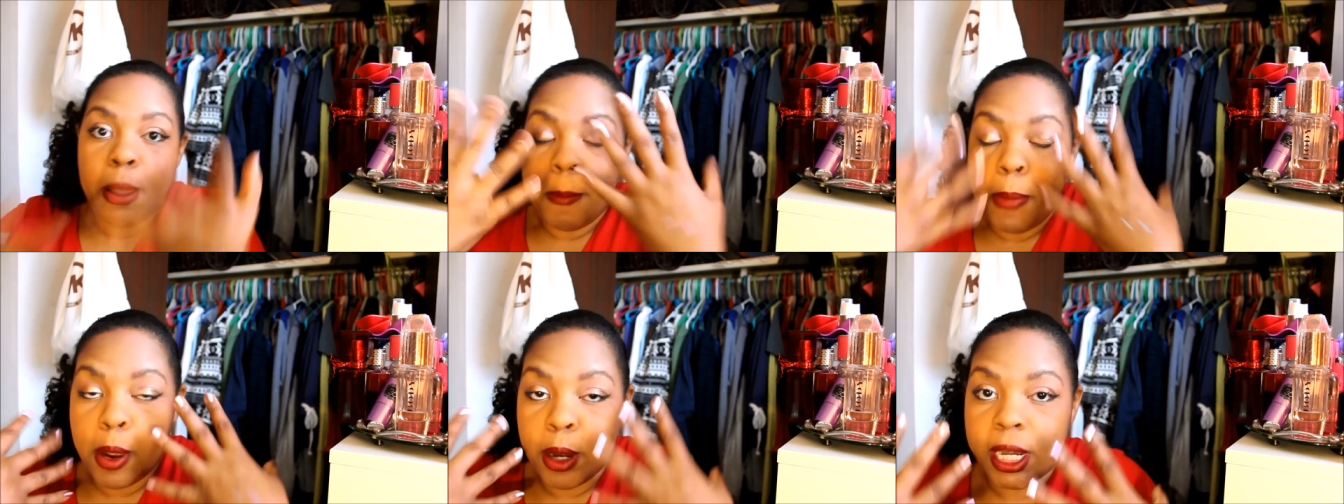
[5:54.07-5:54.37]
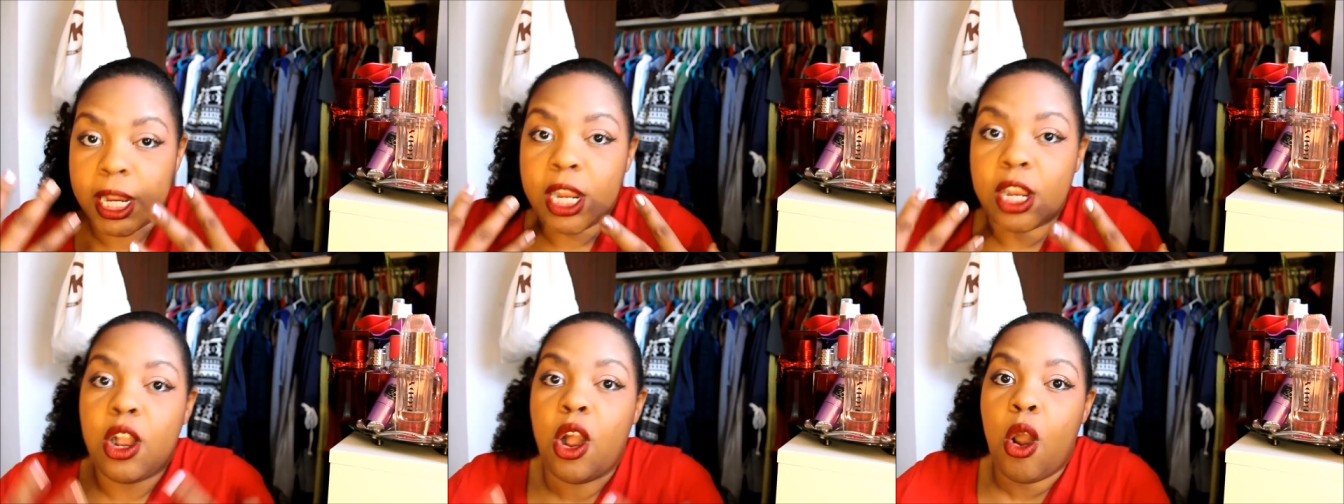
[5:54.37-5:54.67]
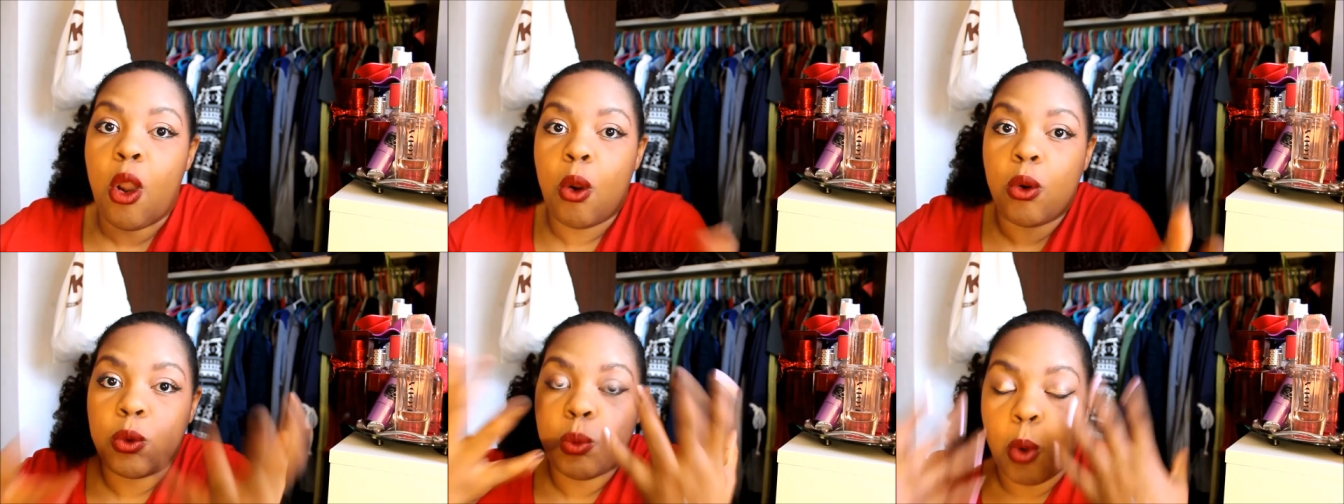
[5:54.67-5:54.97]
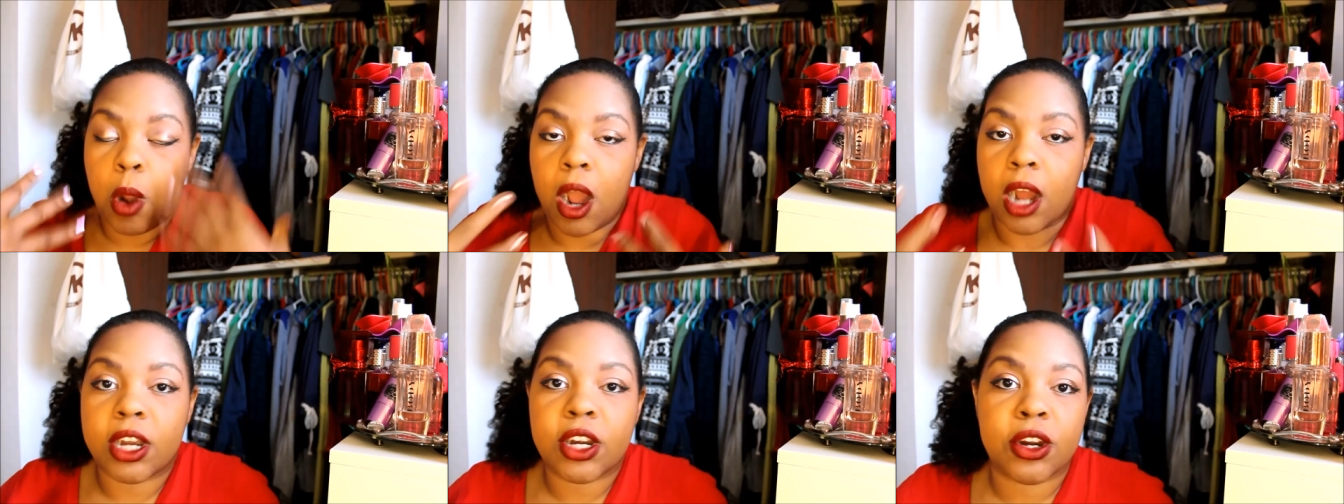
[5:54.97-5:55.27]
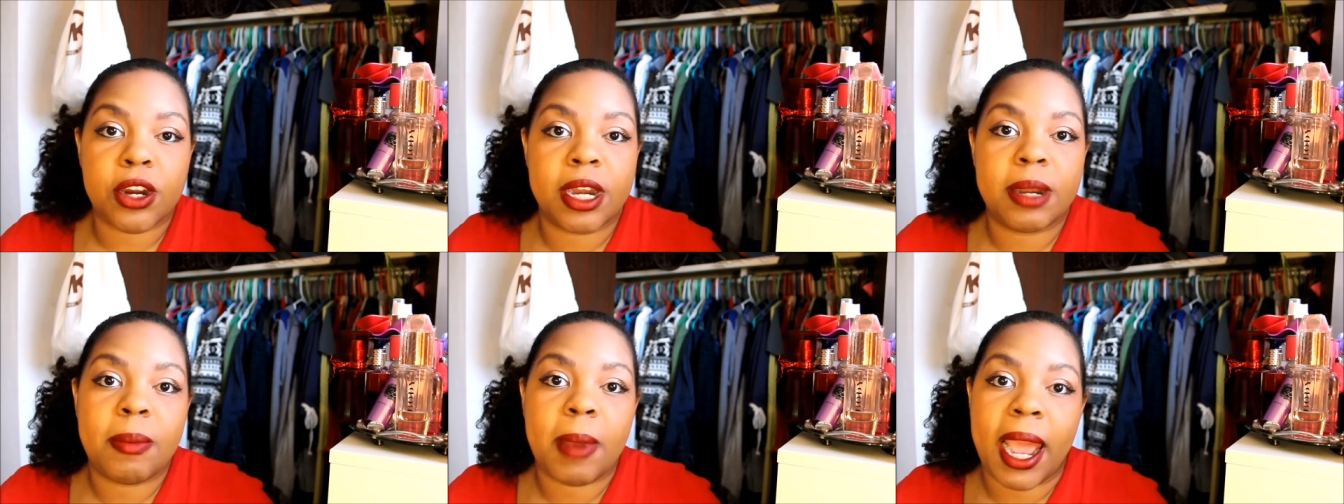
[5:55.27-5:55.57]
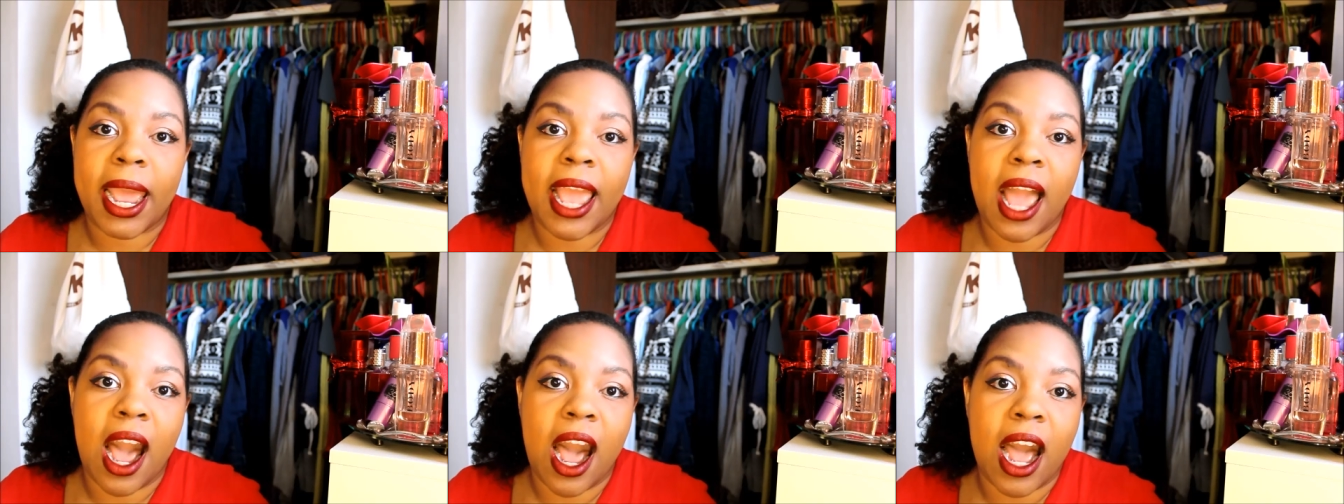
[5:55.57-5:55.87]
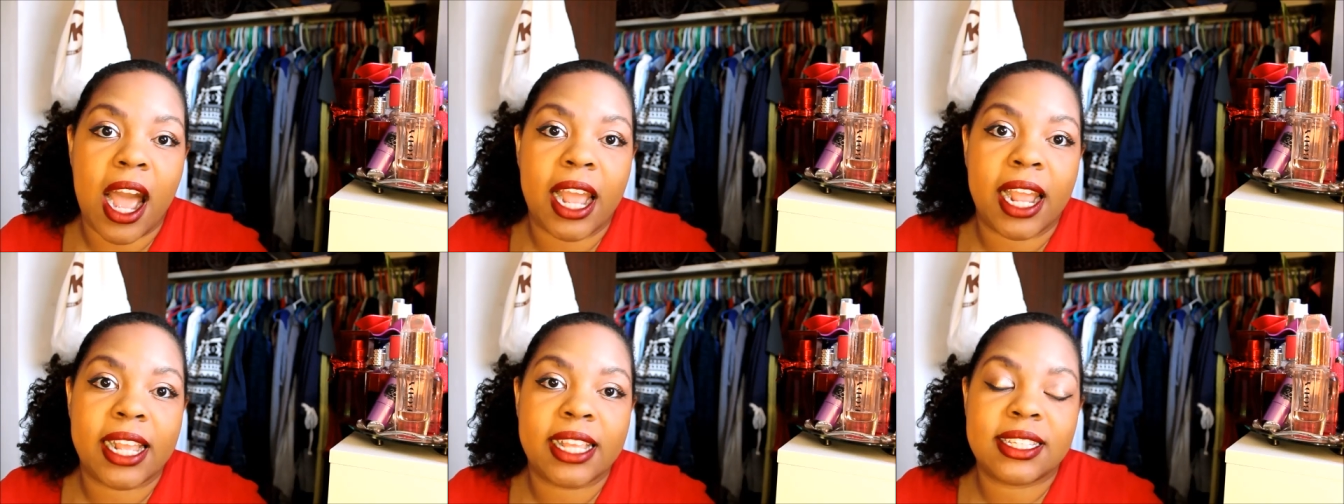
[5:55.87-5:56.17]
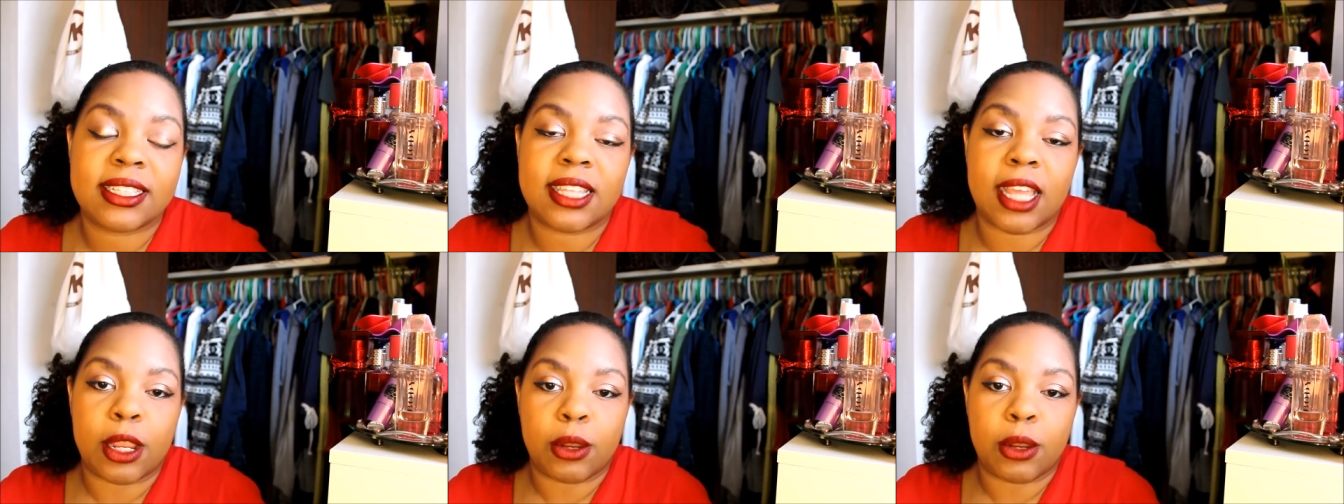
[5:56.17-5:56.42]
putting cold water in my eyes,